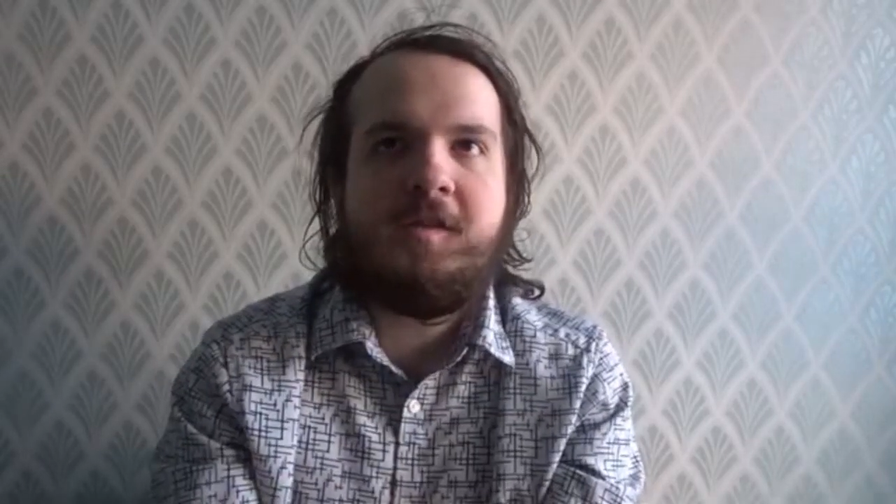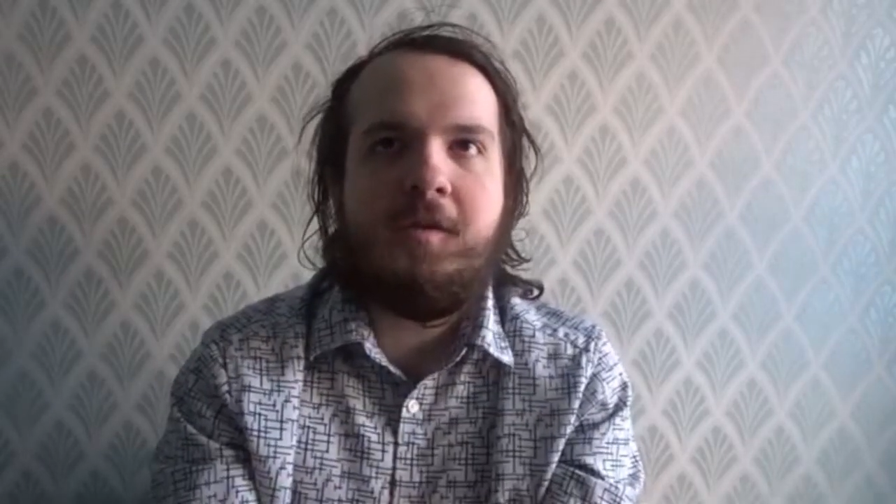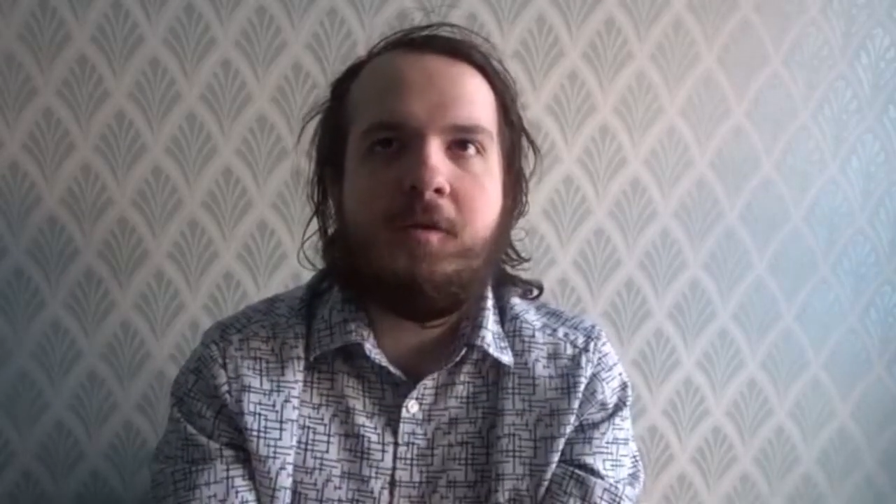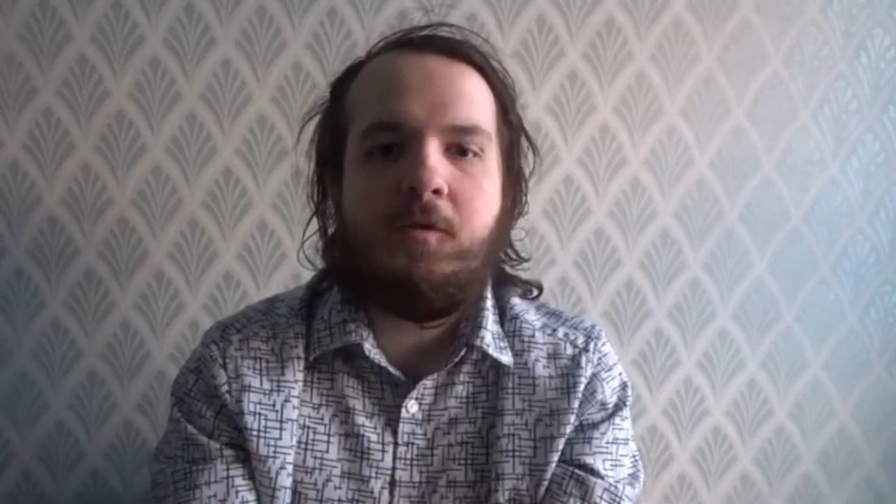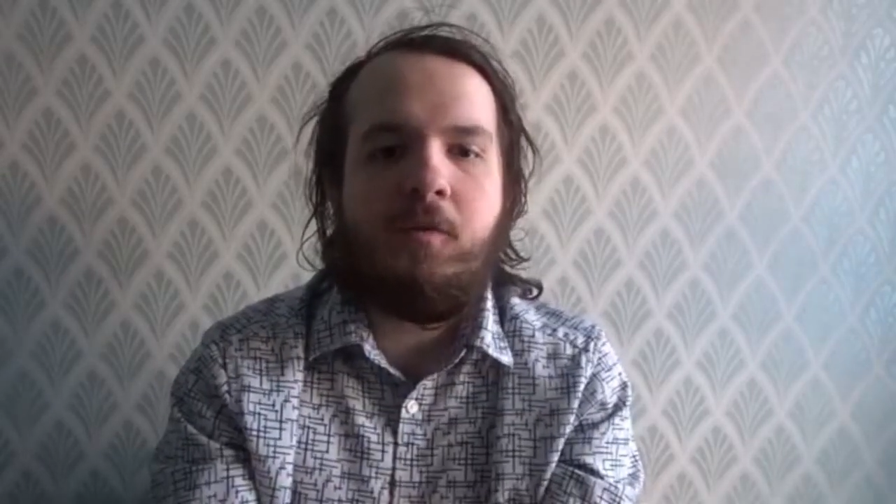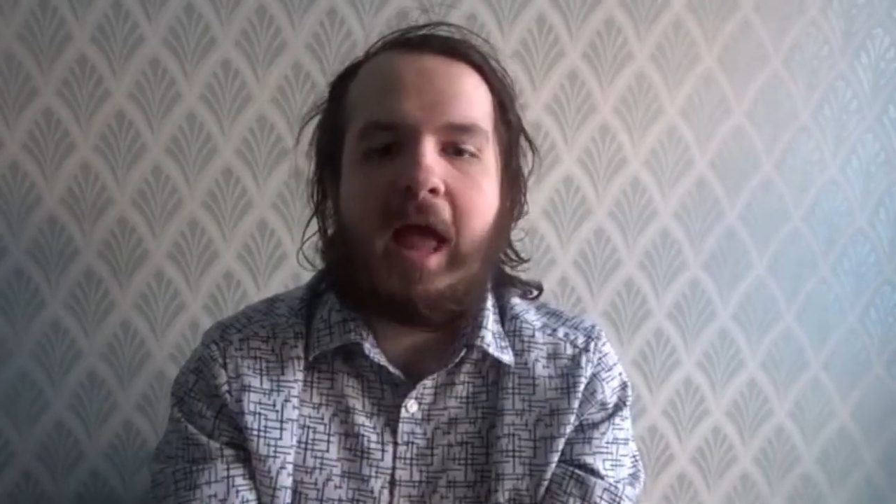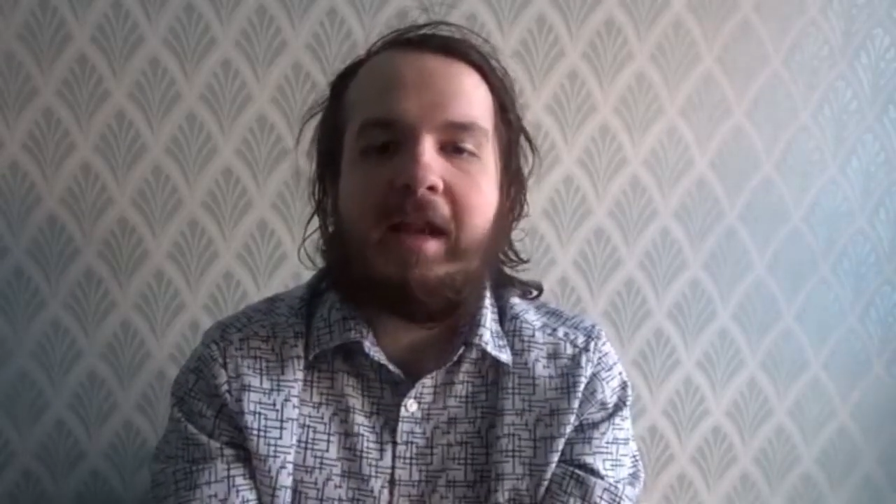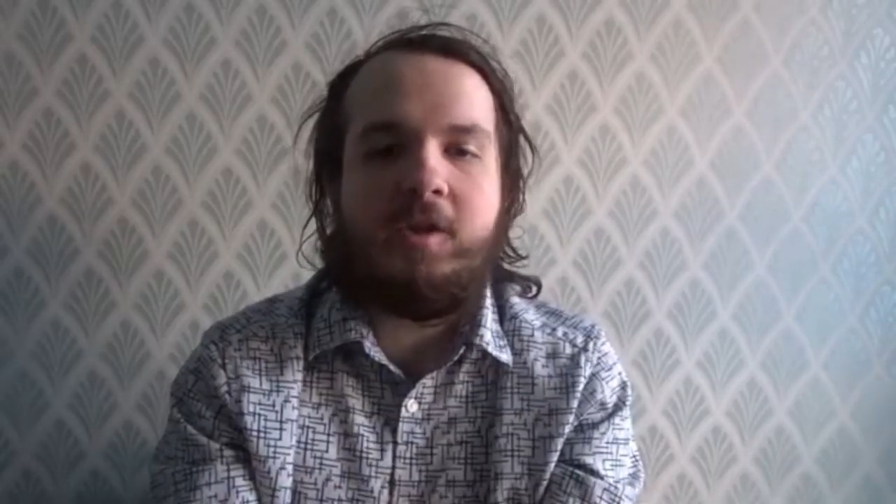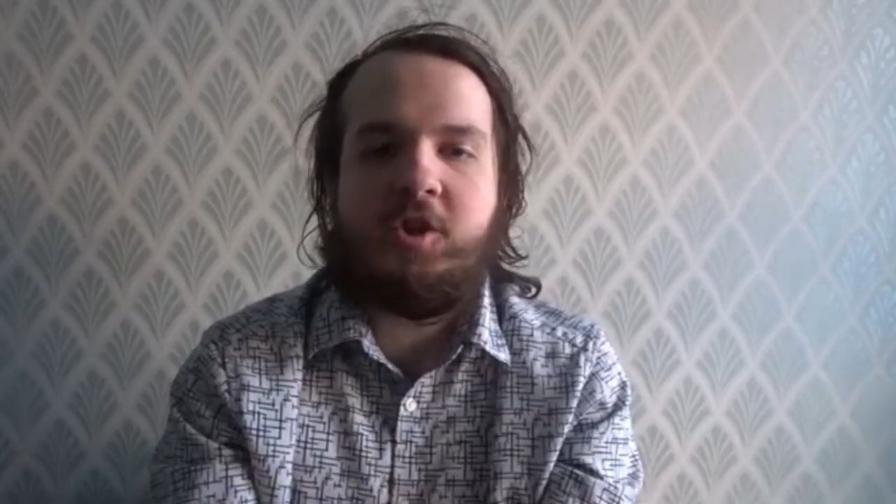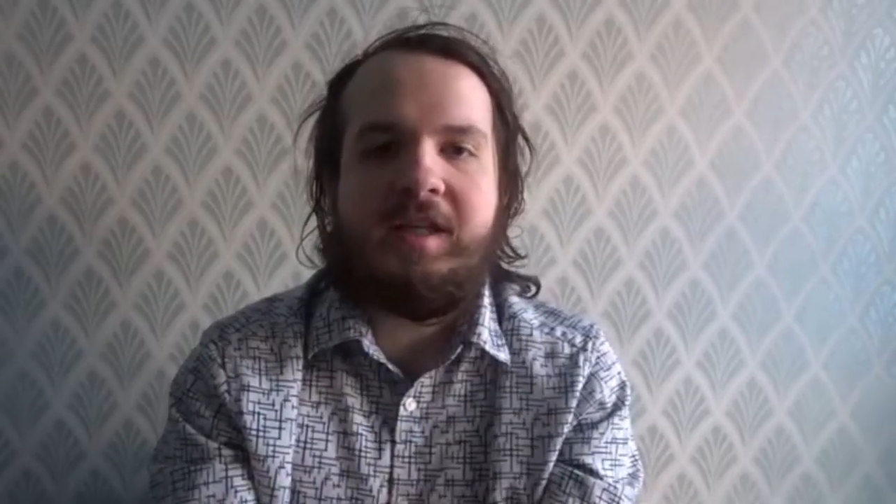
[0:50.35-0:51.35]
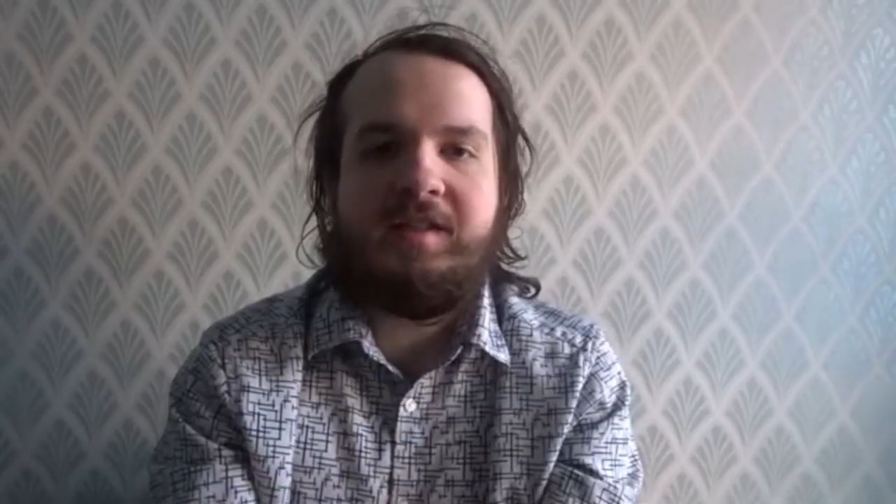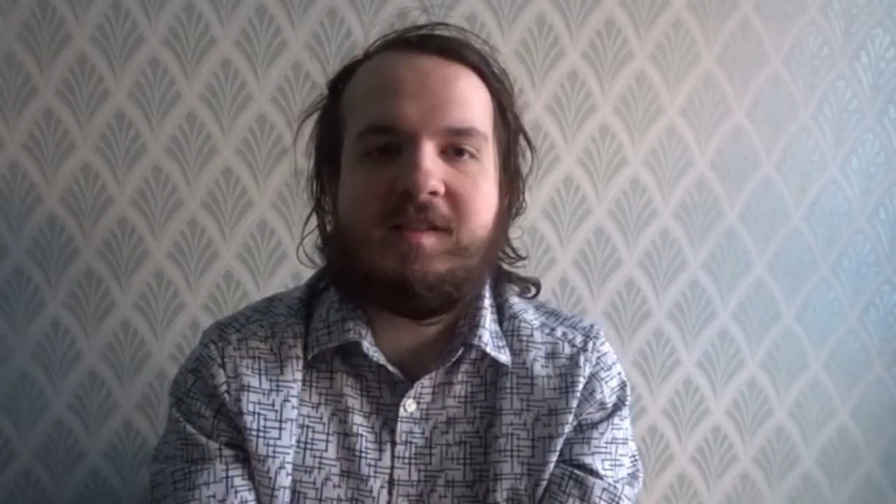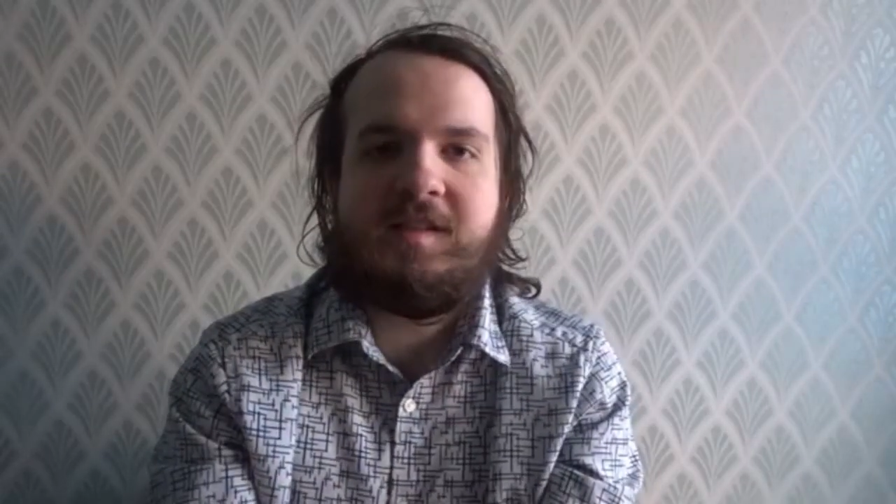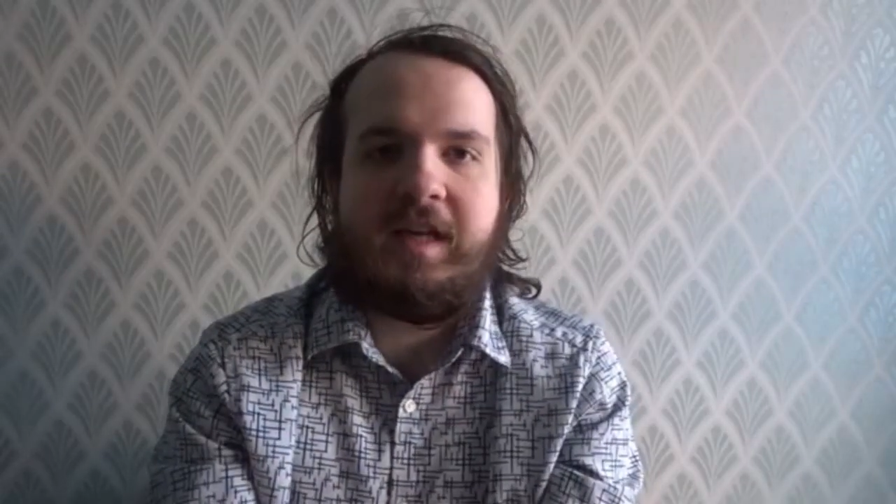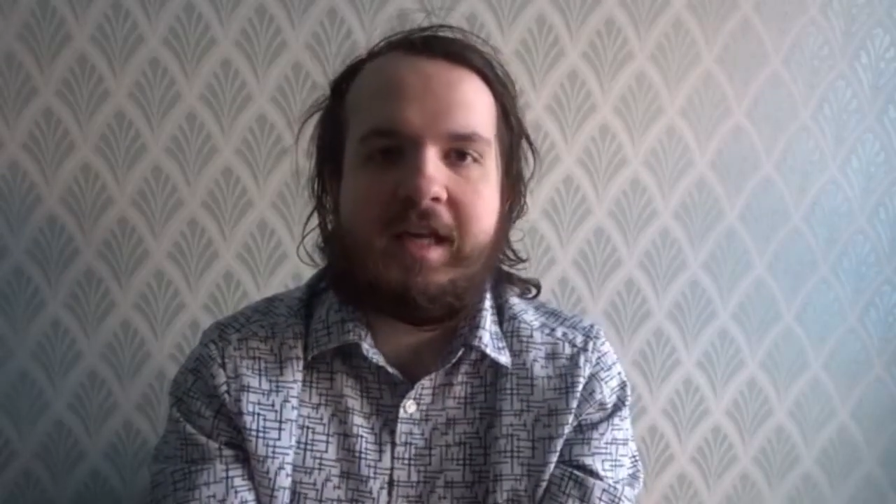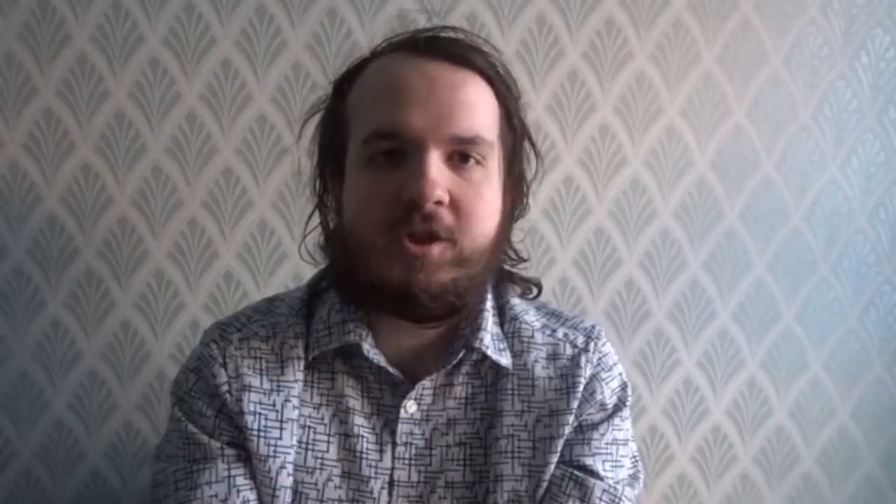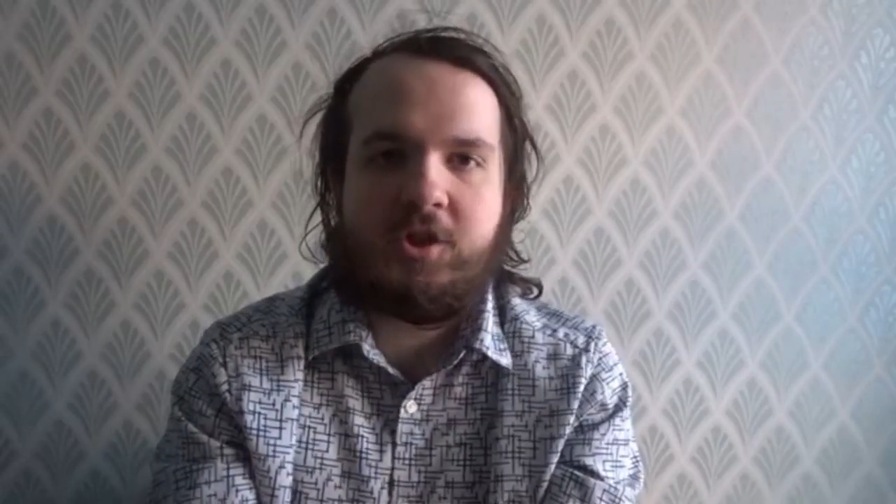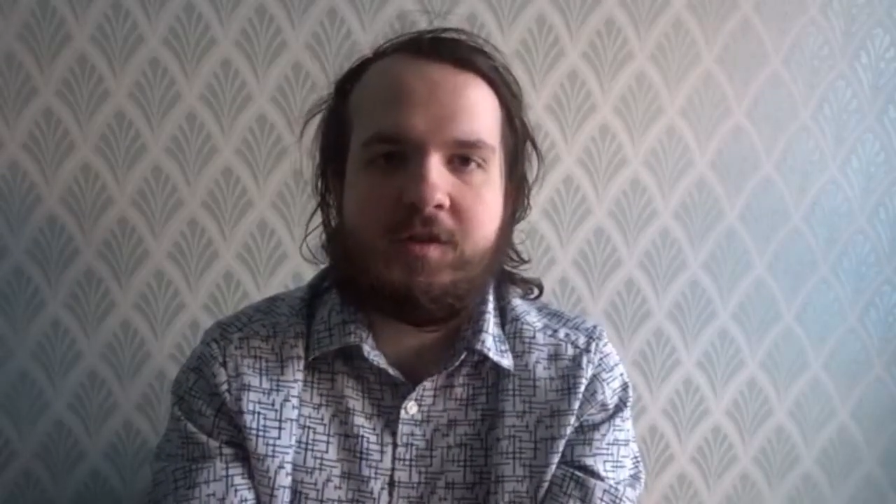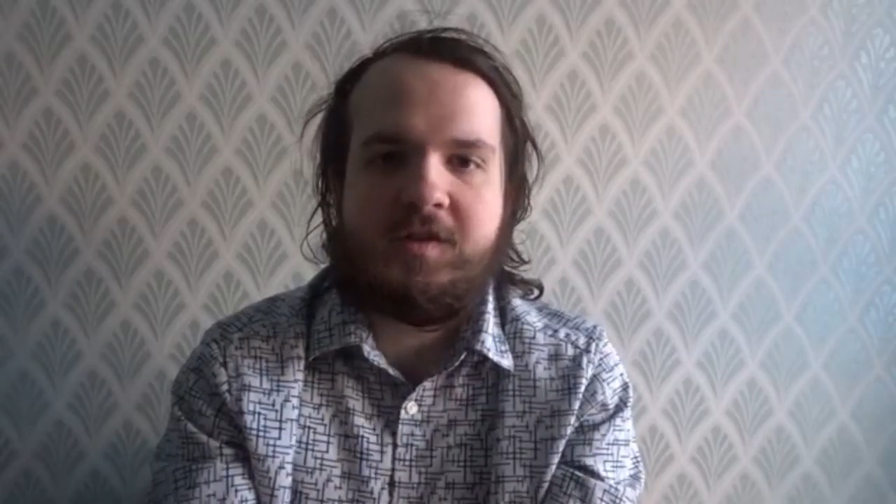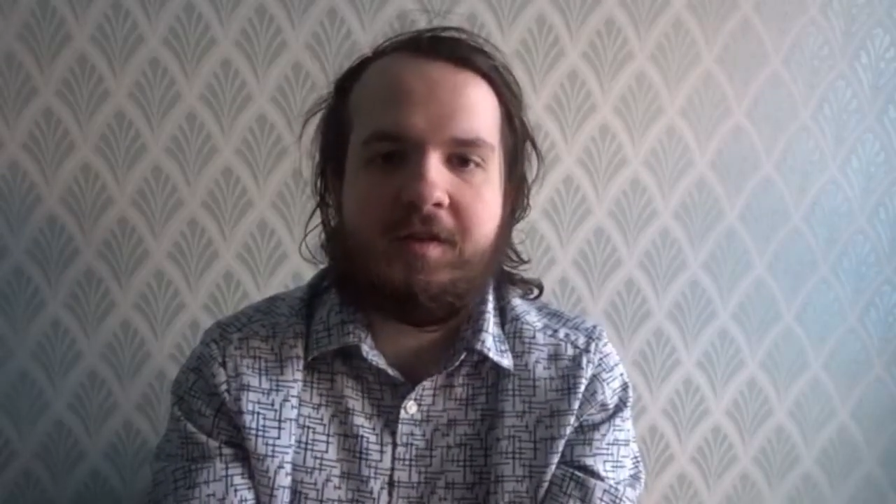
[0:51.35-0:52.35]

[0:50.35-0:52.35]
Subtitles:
to energy installations